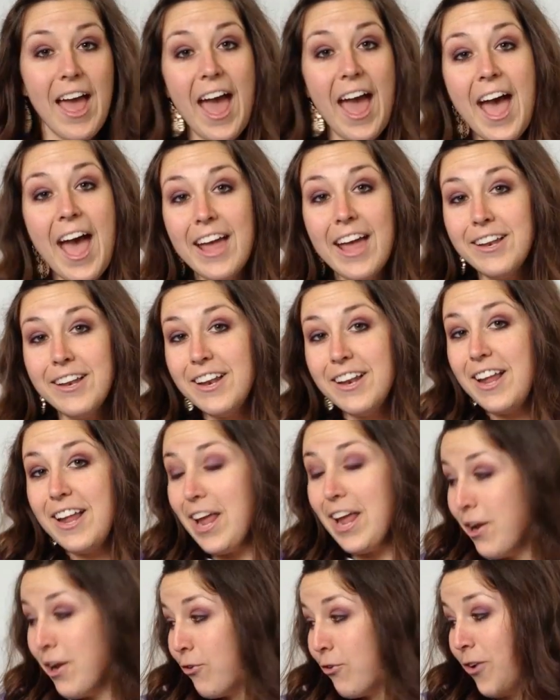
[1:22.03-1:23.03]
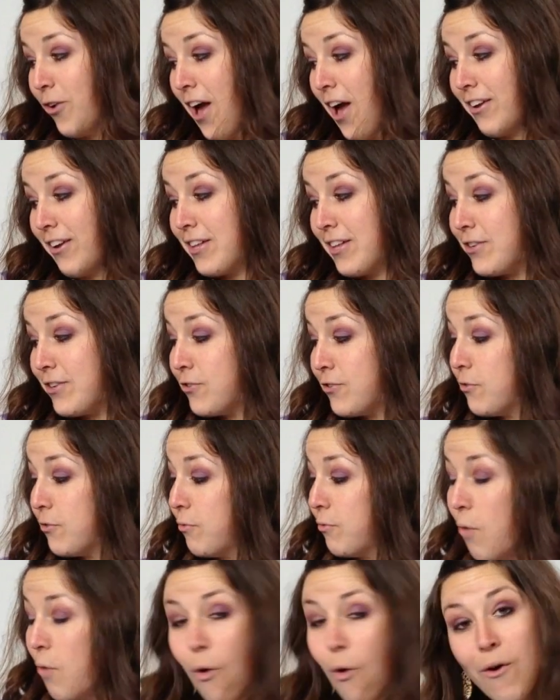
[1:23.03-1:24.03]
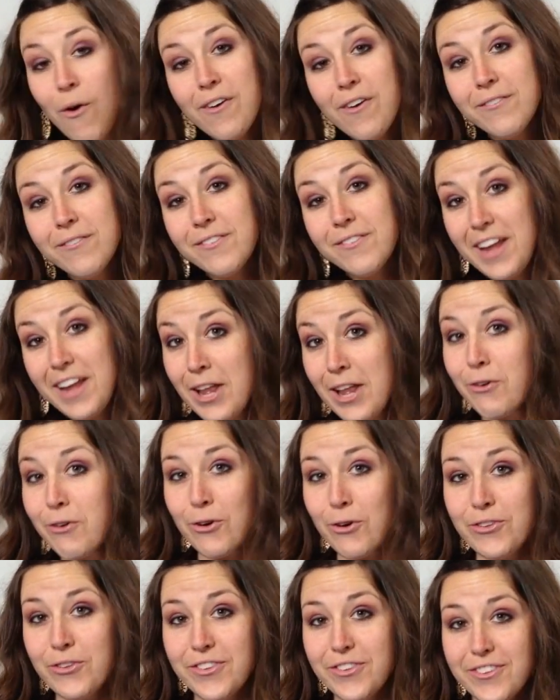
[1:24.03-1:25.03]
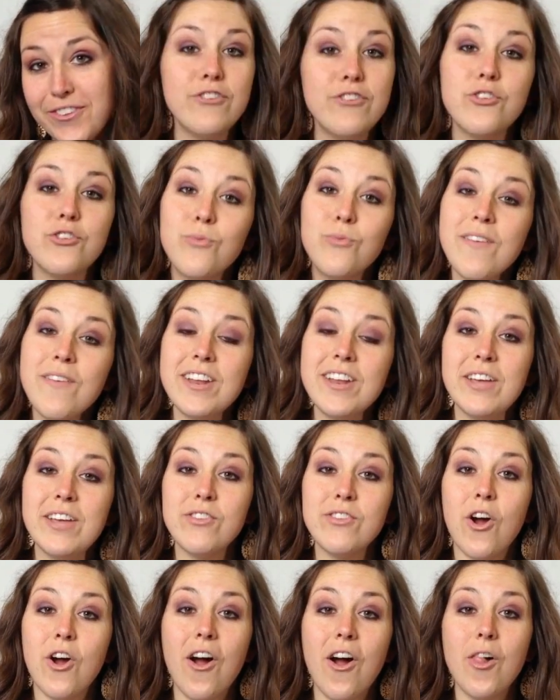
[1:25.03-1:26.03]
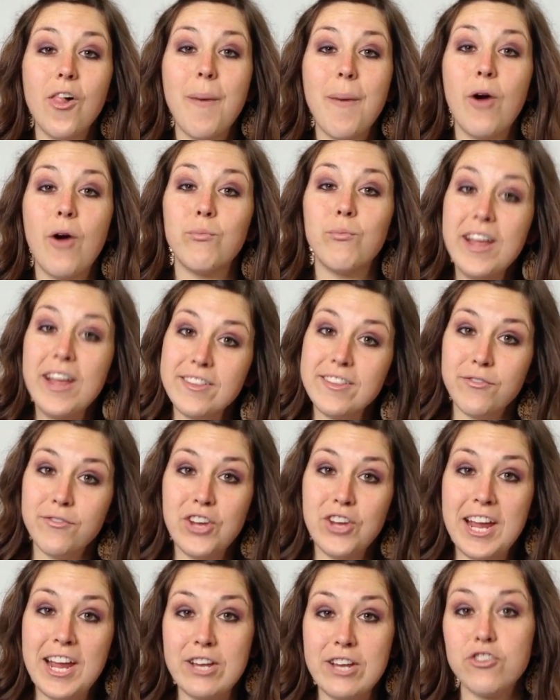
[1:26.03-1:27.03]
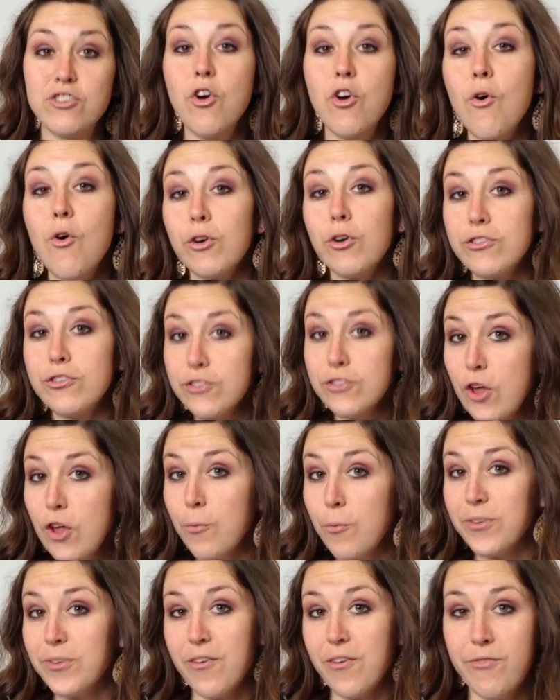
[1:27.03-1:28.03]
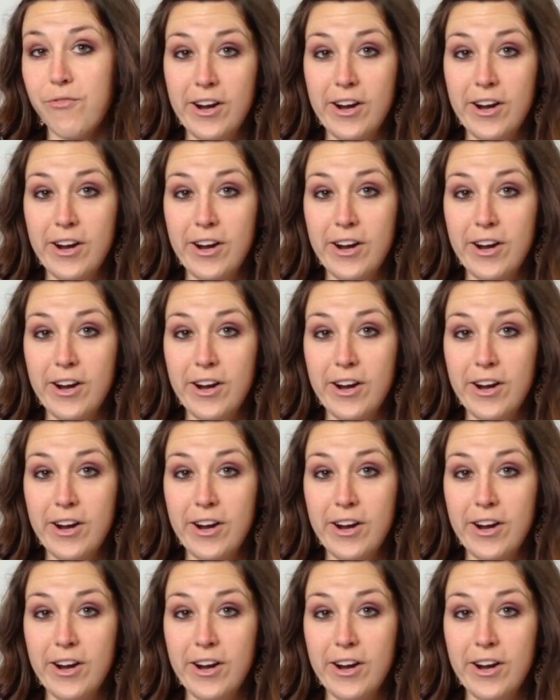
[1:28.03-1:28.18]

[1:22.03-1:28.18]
and integral calculus, or integrals. Derivatives are all about rates of change, or slopes of